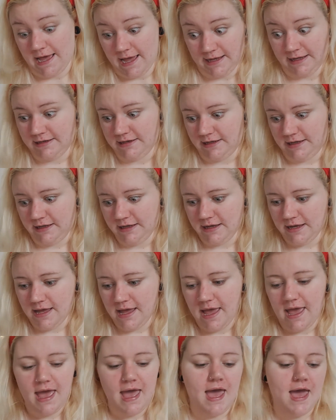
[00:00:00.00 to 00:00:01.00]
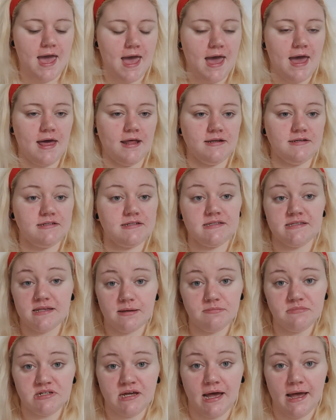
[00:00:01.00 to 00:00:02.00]
acne. And
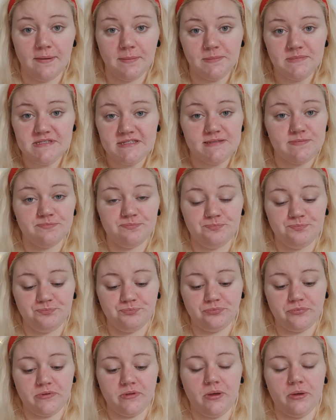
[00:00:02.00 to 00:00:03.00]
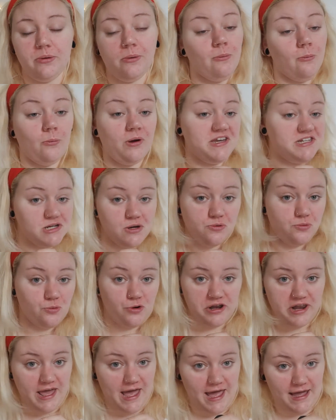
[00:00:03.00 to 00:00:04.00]
sometimes we don't
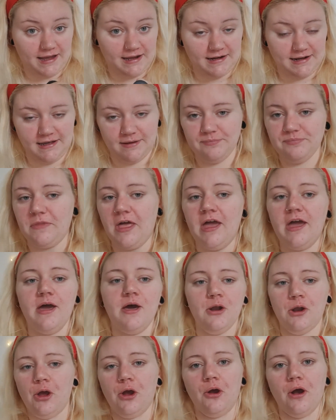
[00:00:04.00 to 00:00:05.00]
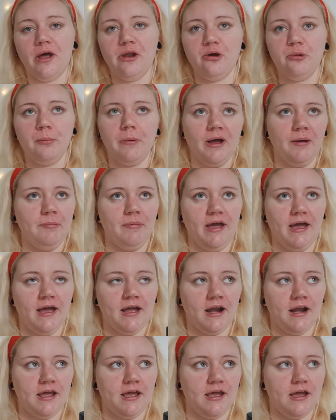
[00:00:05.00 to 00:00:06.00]
want acne. No, I don't mind my
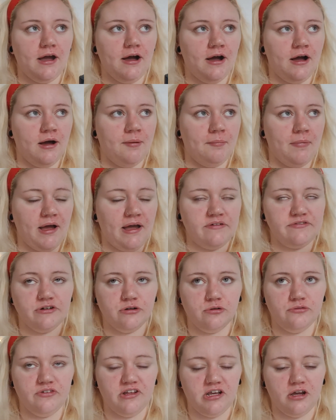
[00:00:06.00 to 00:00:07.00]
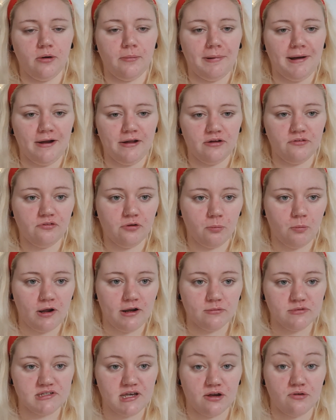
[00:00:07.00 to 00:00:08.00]
acne. I have a whole video about it from when
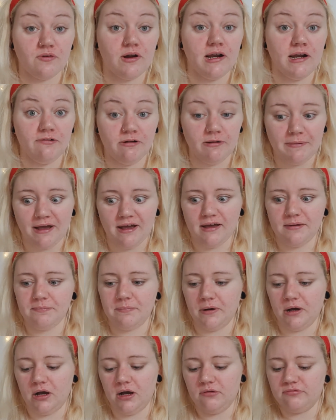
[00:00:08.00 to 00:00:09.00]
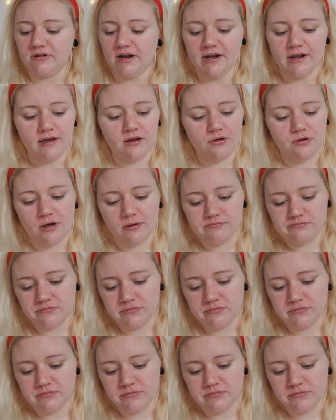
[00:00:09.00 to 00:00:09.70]
it was like really, really bad, but right now